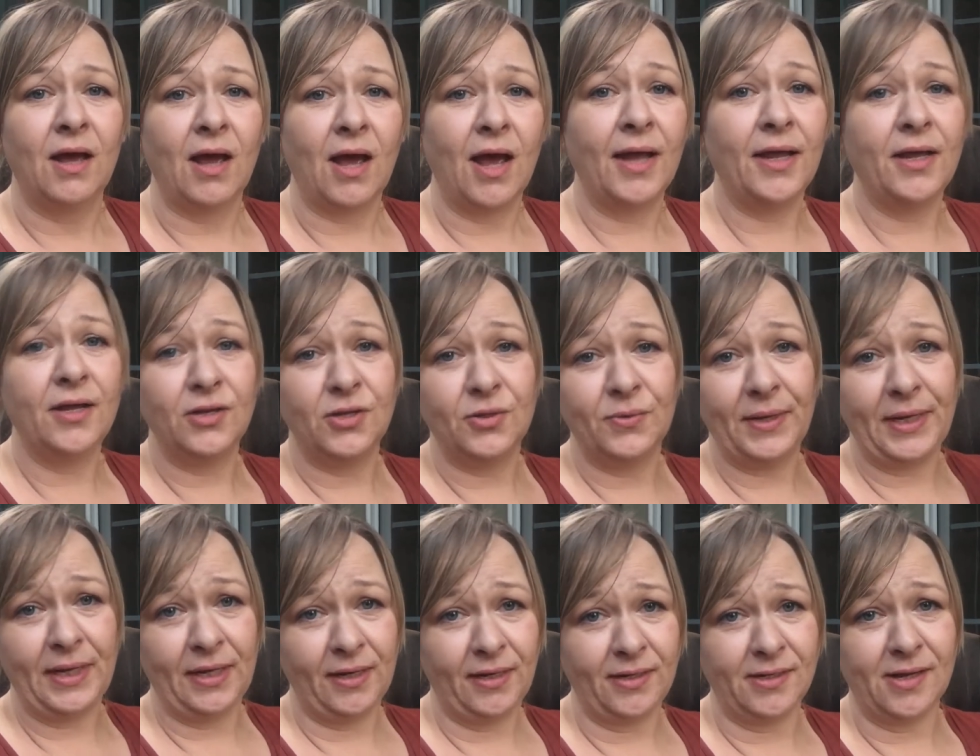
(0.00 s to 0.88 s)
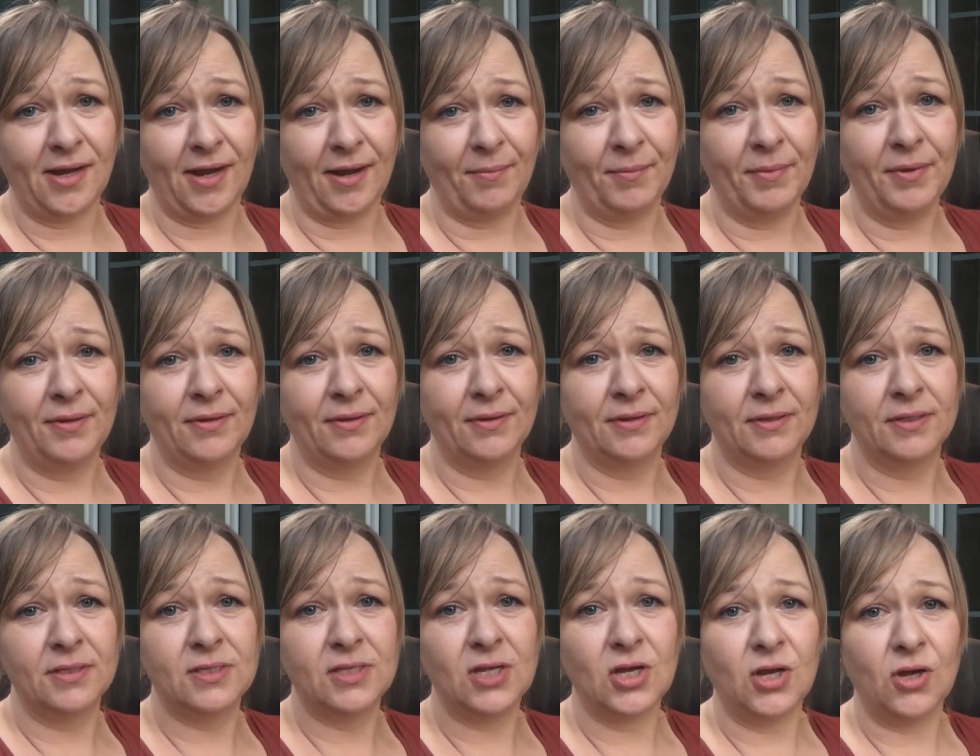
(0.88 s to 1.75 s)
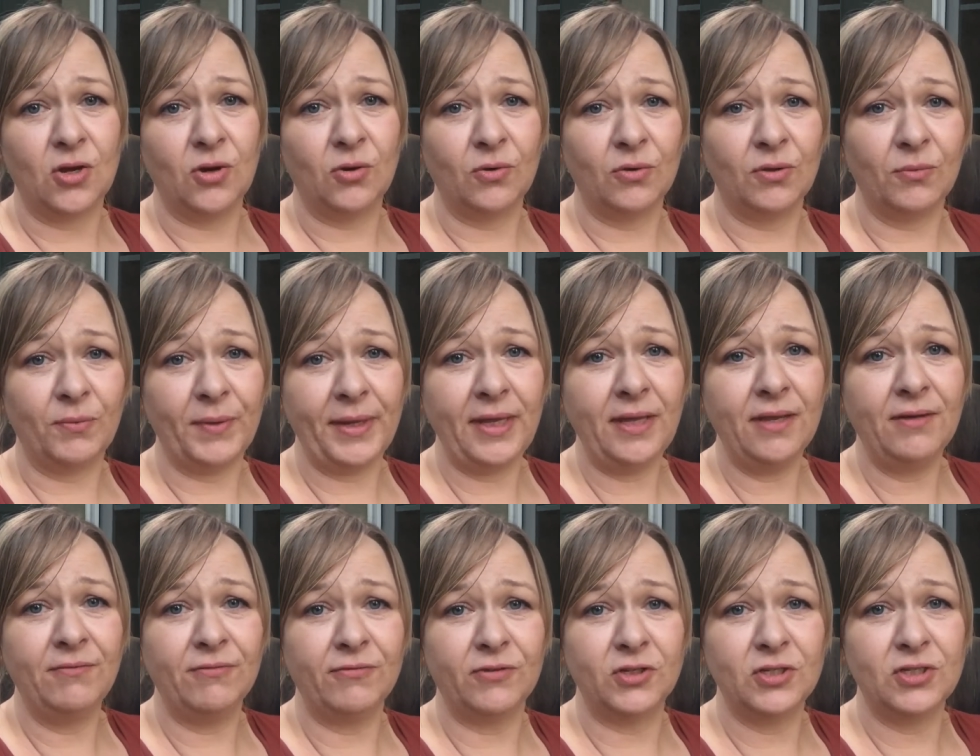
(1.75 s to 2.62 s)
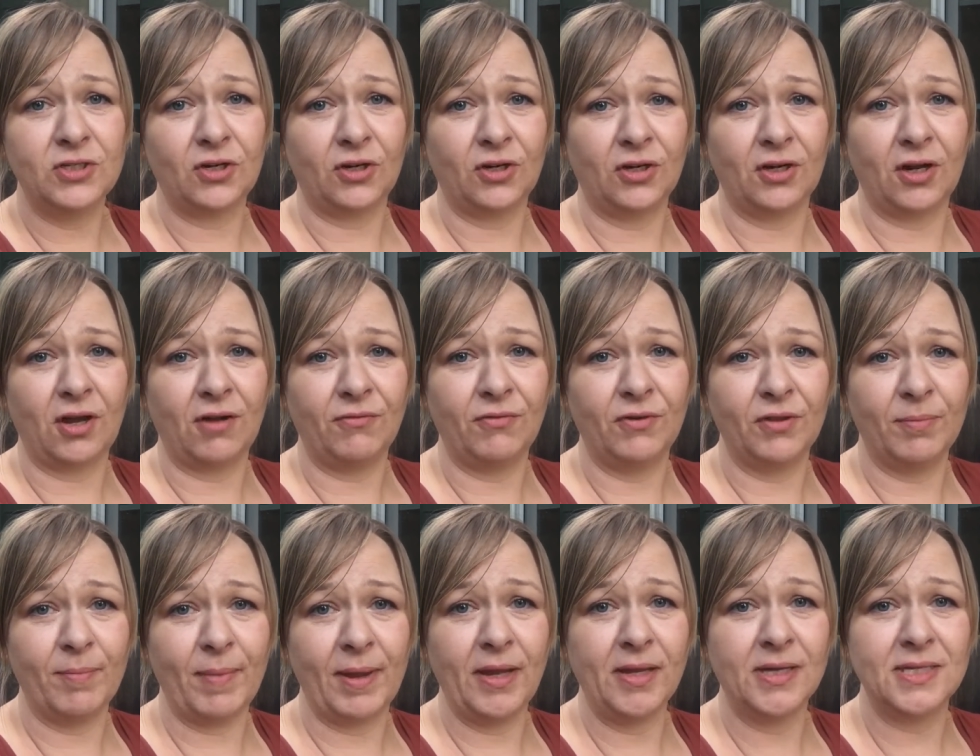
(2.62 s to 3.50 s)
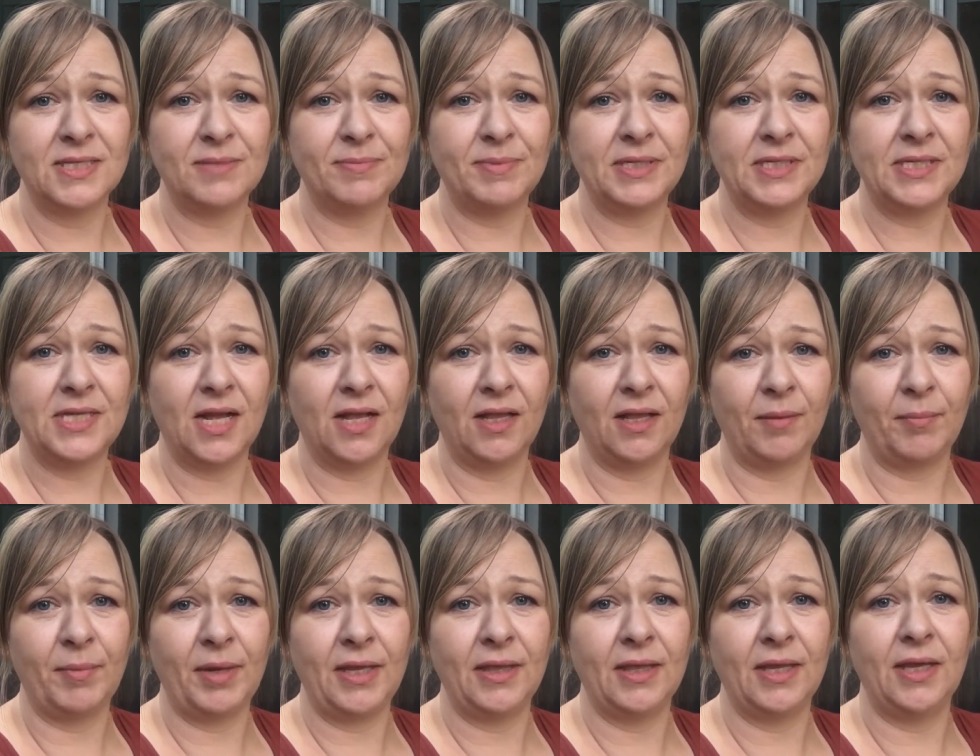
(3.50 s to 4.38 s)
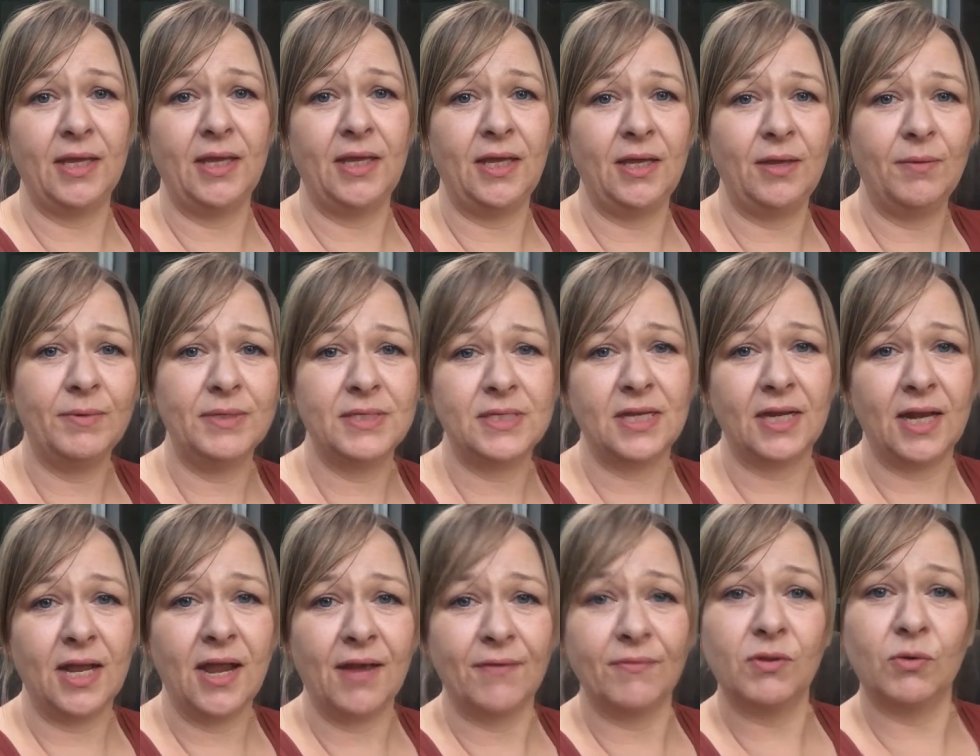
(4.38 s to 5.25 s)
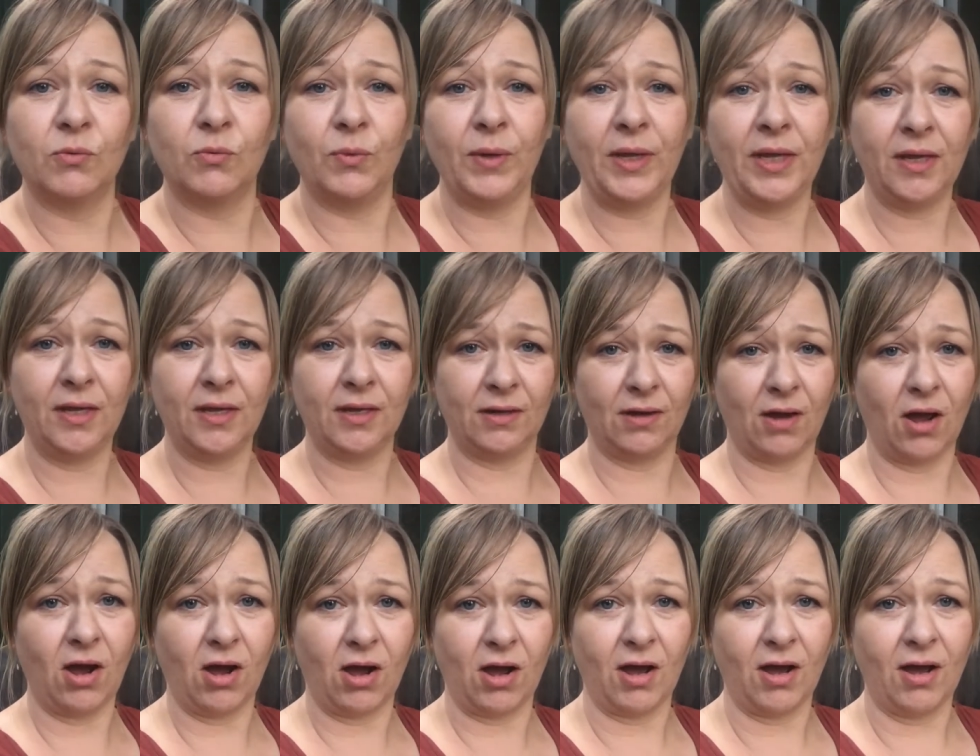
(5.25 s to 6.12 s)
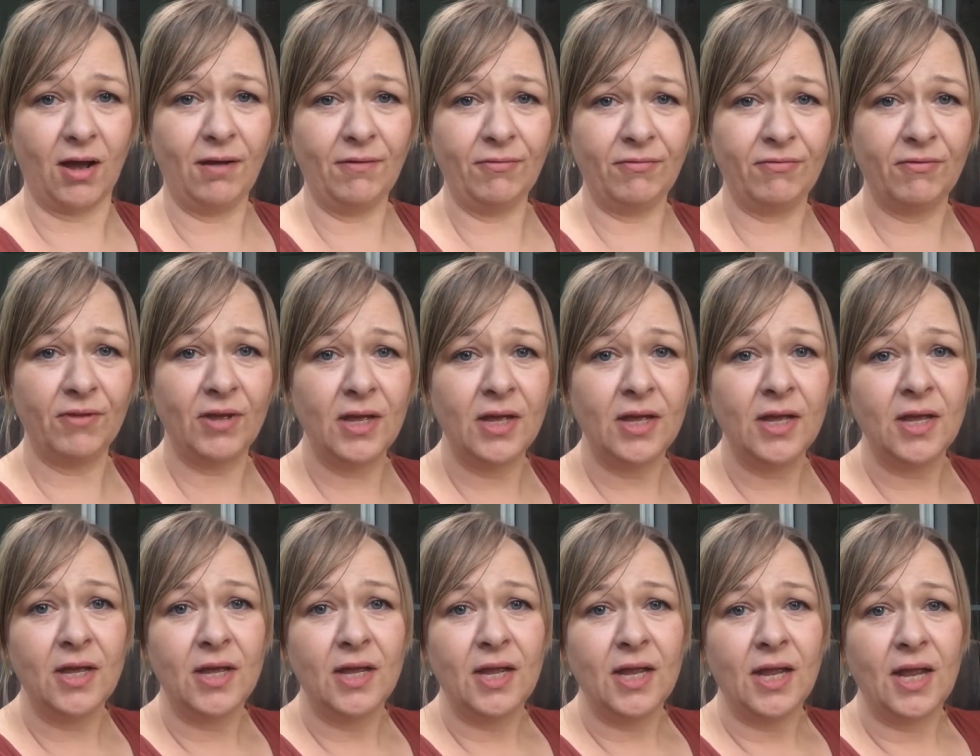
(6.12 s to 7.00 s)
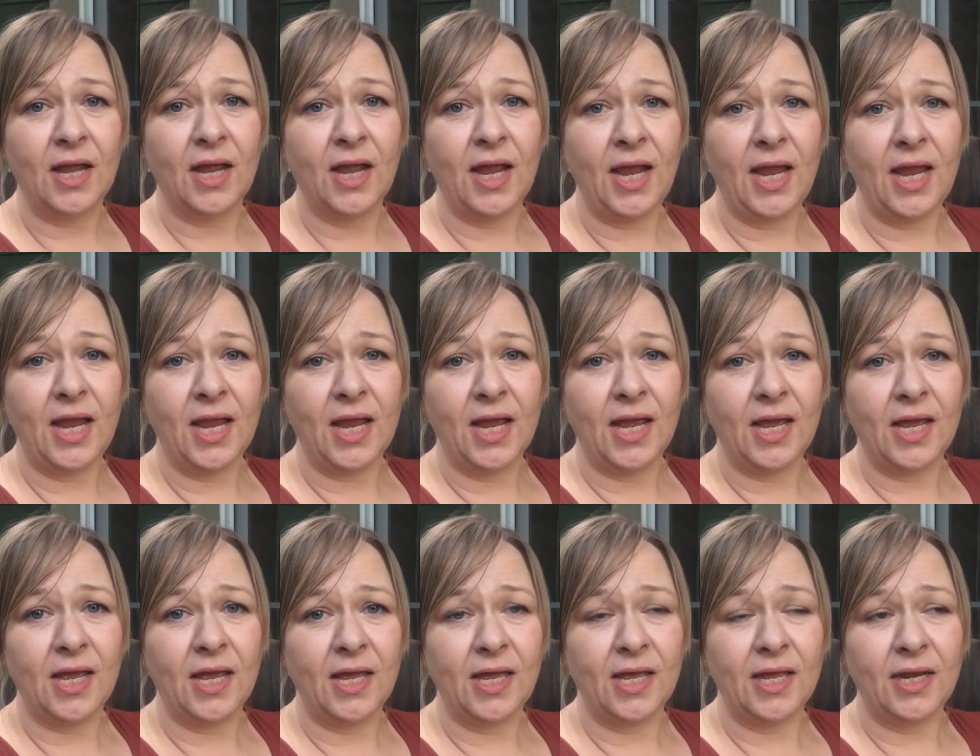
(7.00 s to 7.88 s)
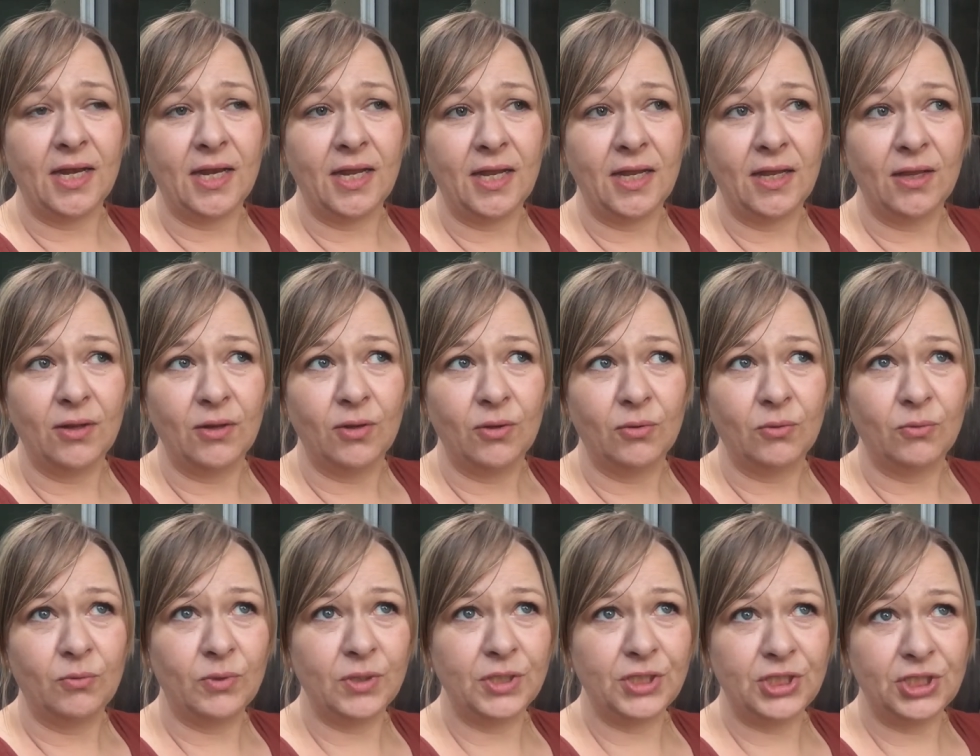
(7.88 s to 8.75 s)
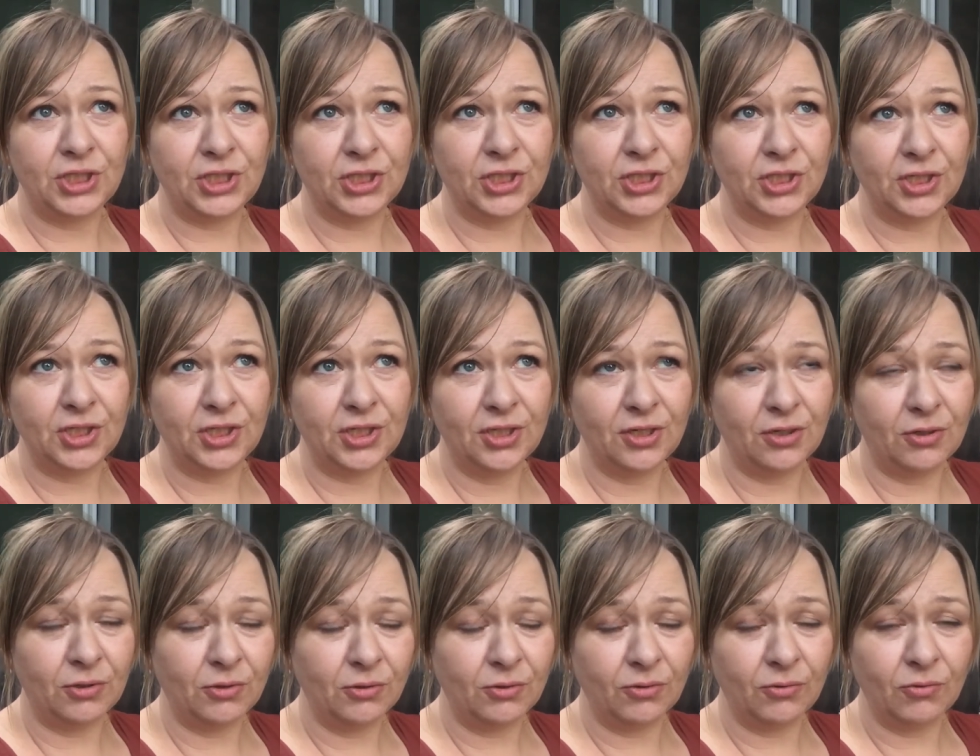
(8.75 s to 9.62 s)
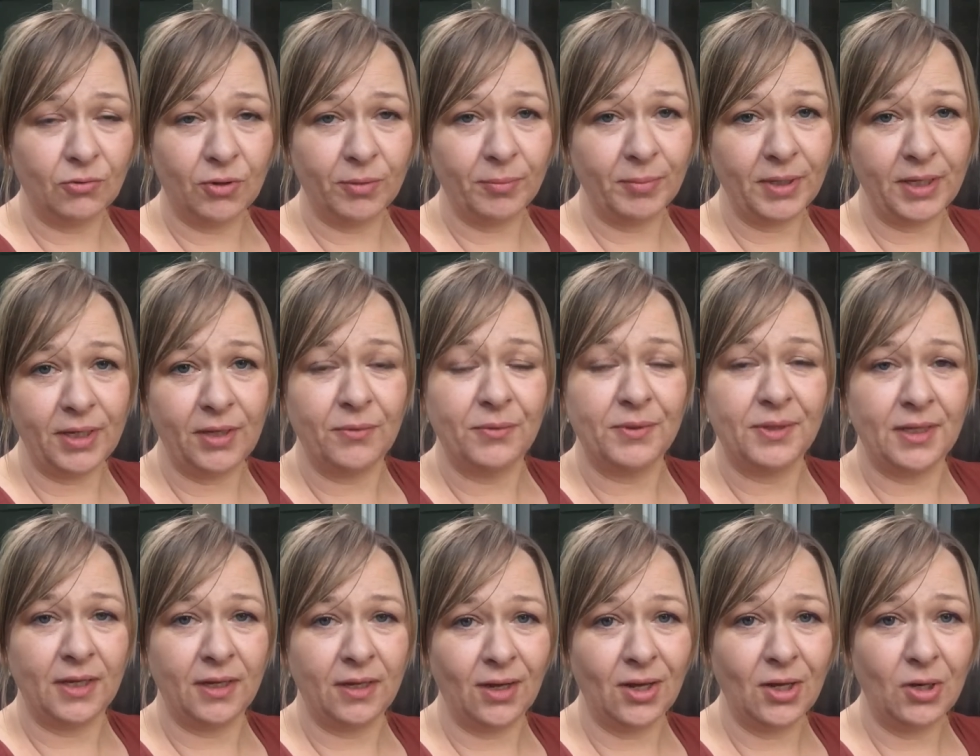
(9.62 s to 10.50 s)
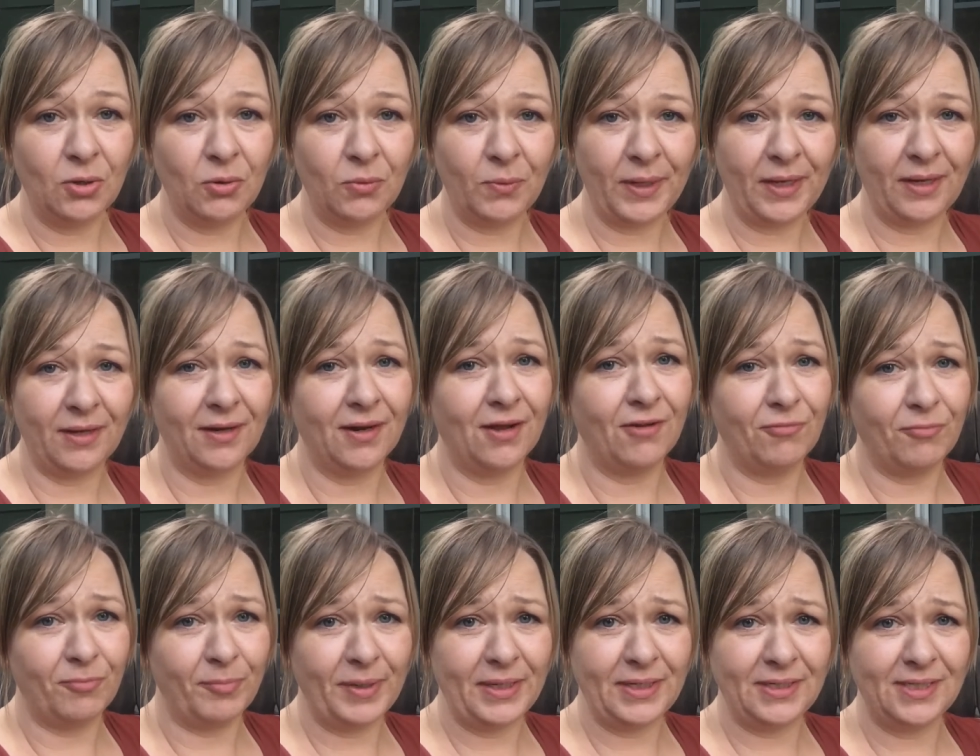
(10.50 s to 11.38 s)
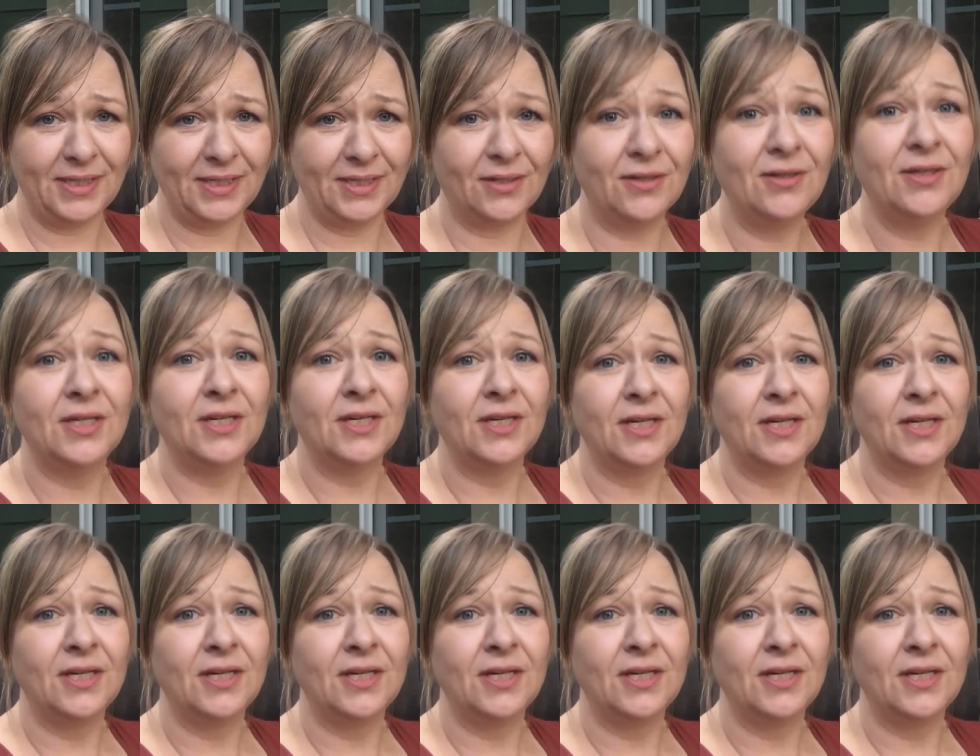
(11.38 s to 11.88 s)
I can do it anytime. So the weekend first started off with my husband telling me that he was gonna have the weekend off, and which, you know, normally you would think, oh, weekend off, big deal.